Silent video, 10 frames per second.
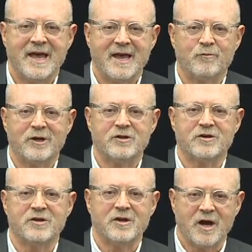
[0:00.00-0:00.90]
And when
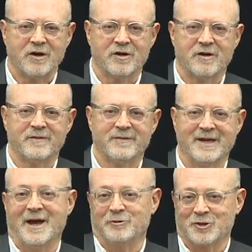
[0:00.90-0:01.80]
you're younger,
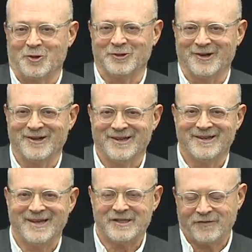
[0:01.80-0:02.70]
and I was older,
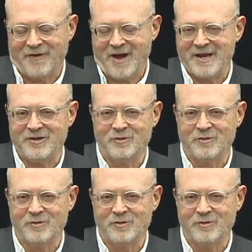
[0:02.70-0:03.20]
it's fine.